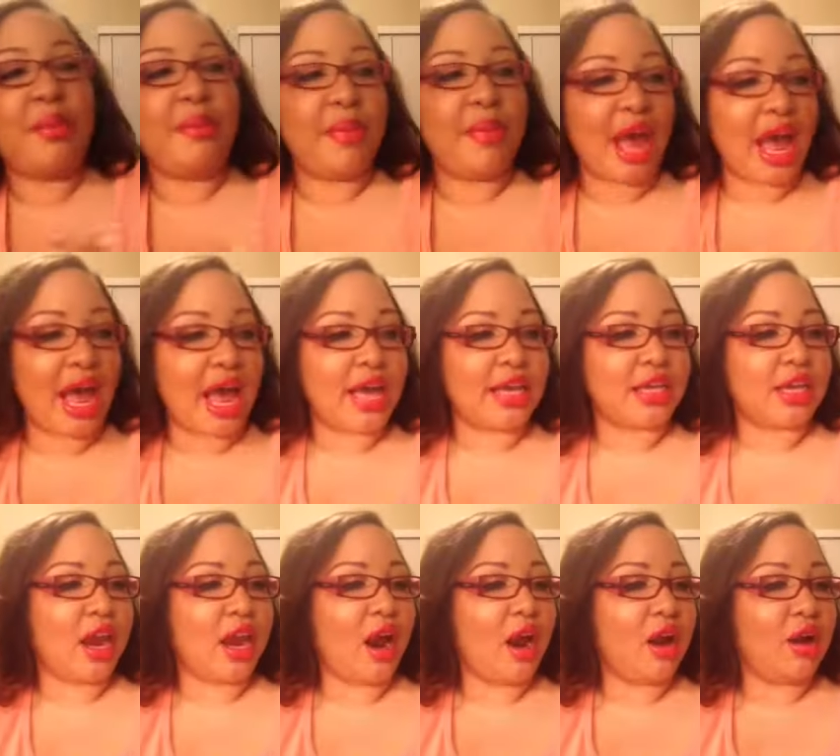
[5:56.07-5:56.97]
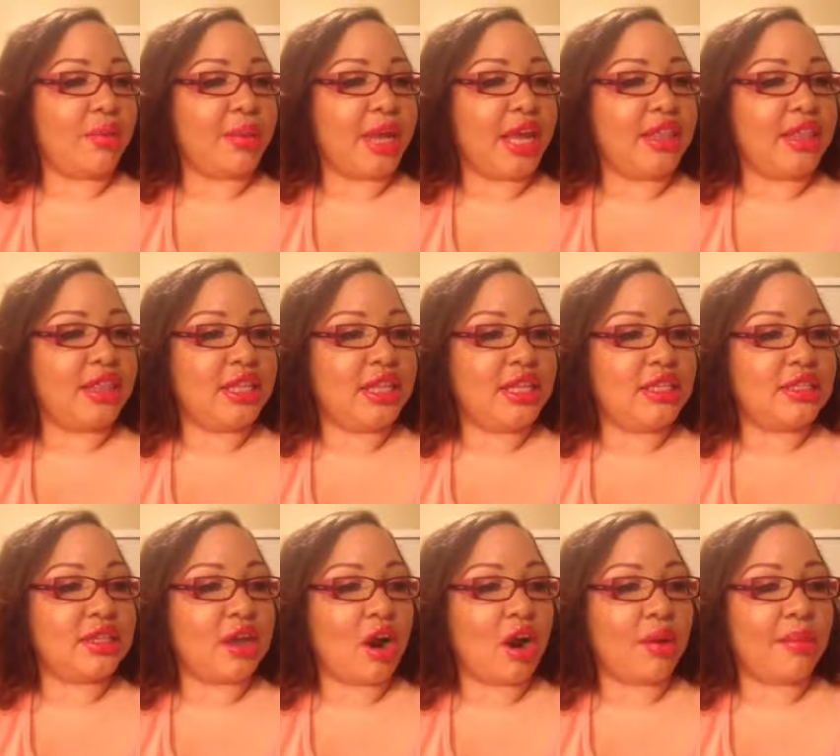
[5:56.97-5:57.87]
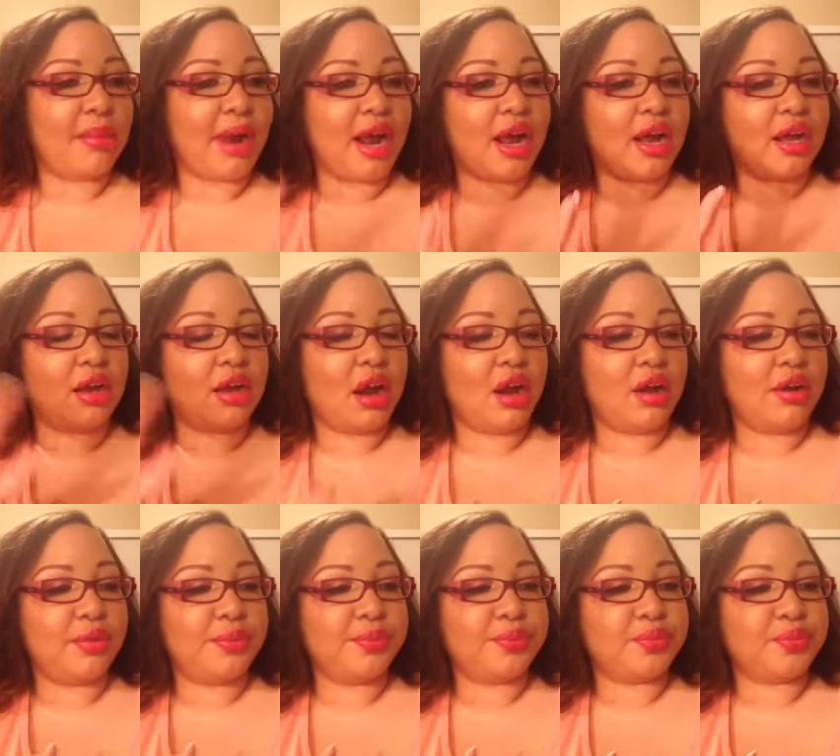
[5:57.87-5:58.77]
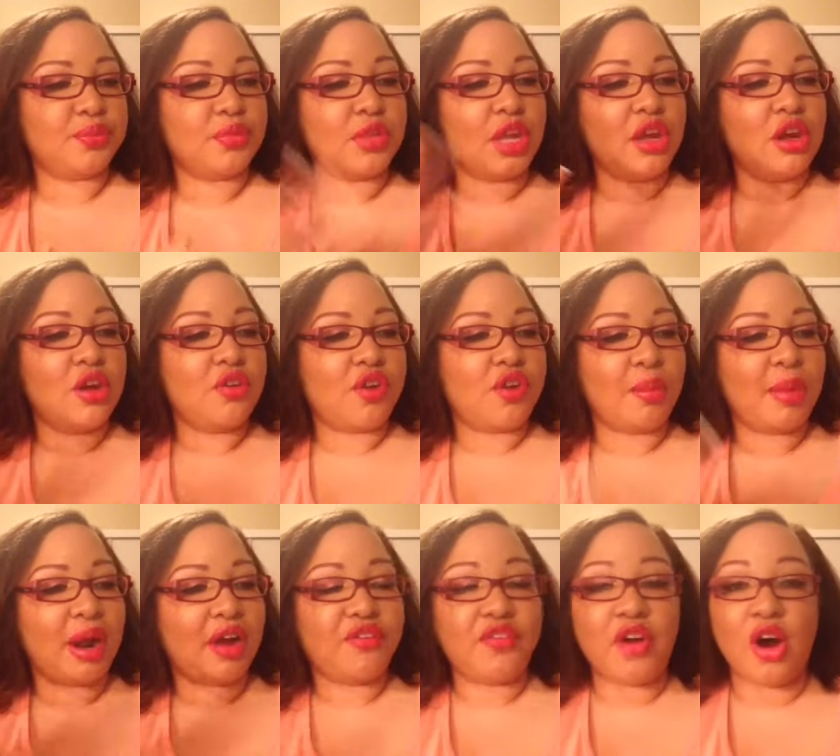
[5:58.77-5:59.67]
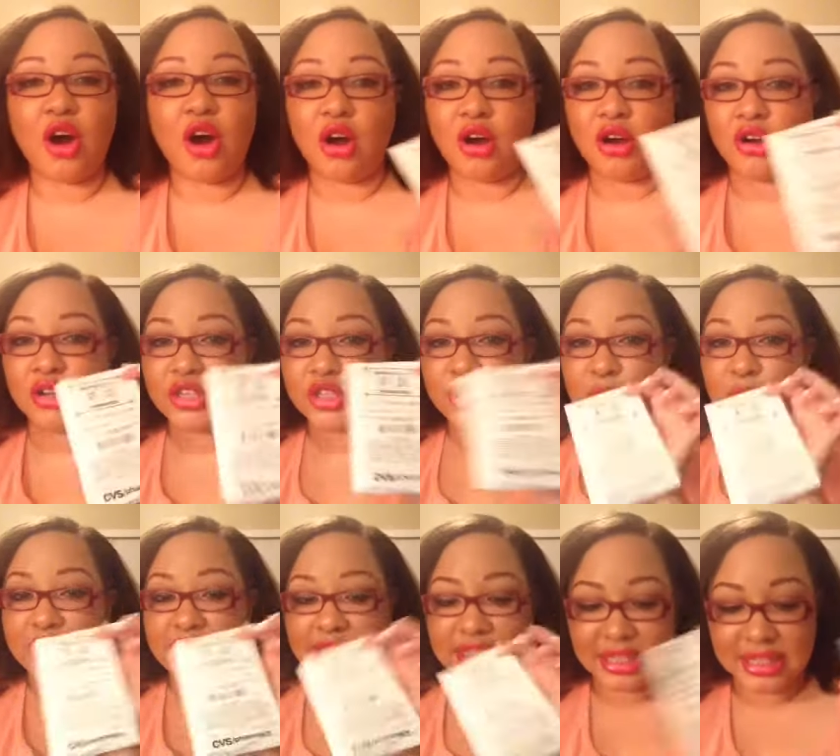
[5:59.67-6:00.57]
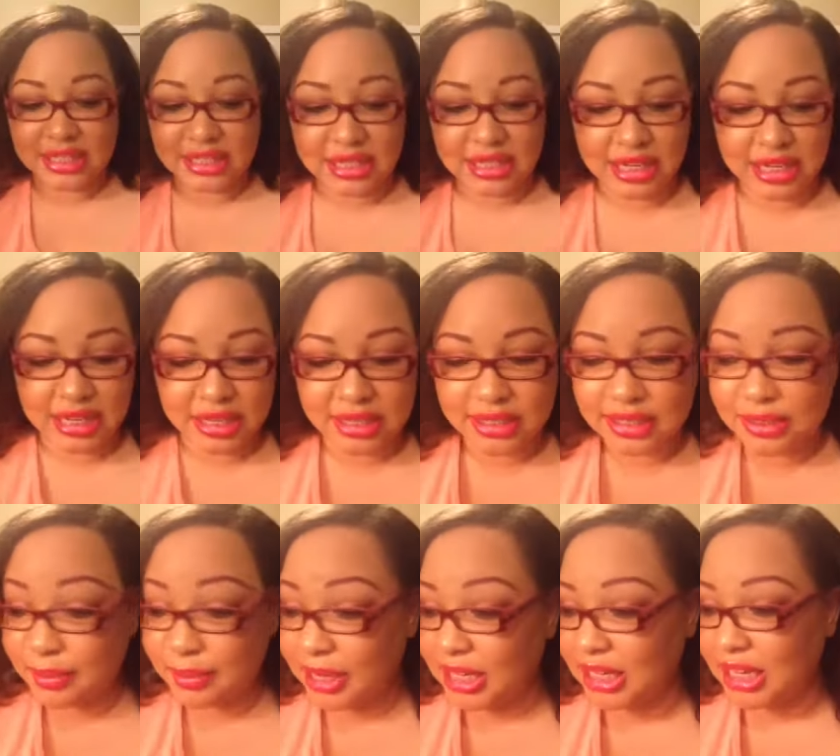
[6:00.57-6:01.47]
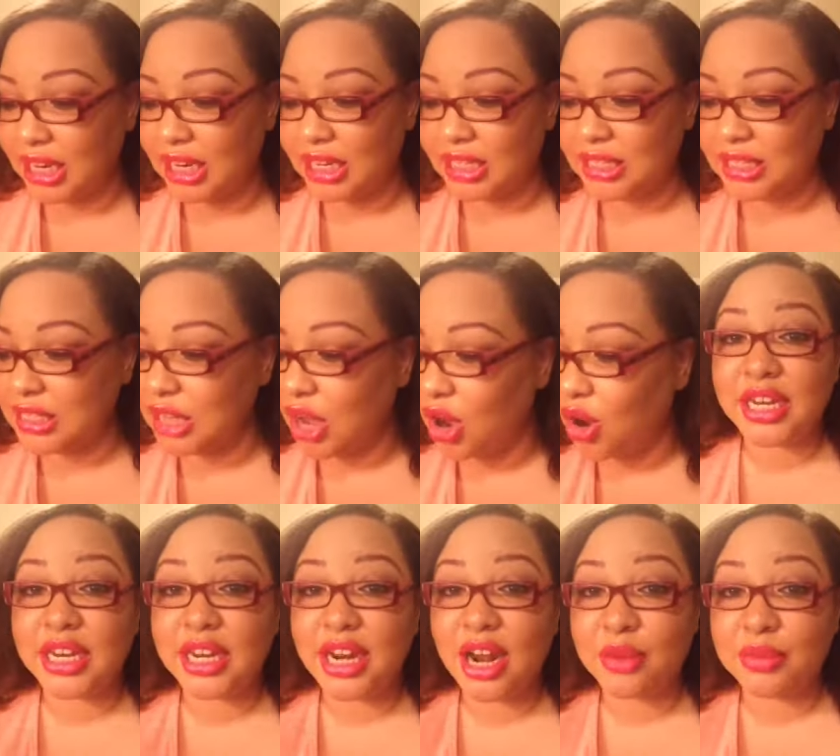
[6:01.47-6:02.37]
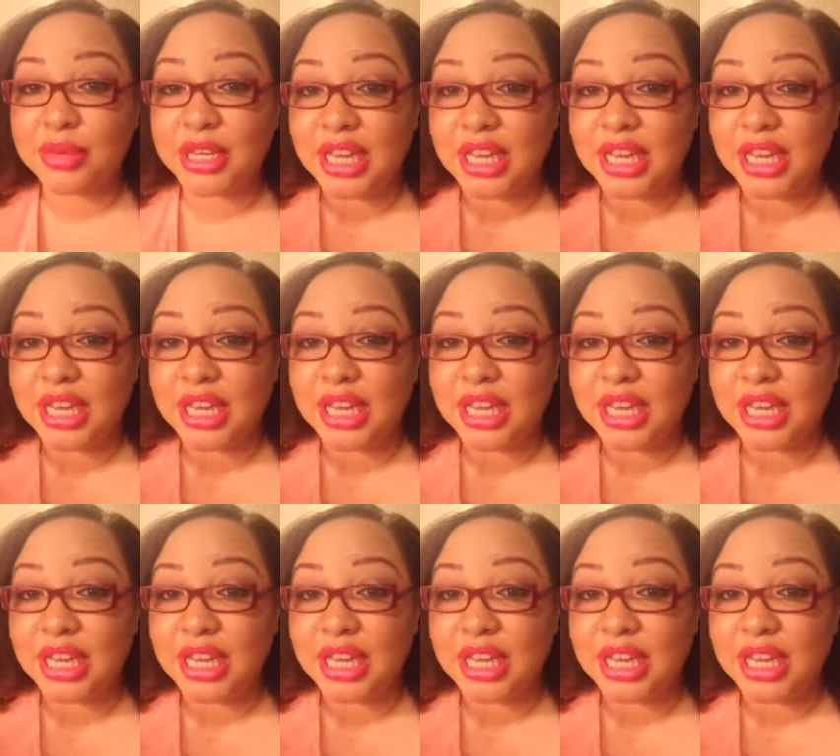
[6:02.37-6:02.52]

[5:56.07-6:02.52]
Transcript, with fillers: back um, and these are my um, from my fall 2016 spending. So ended up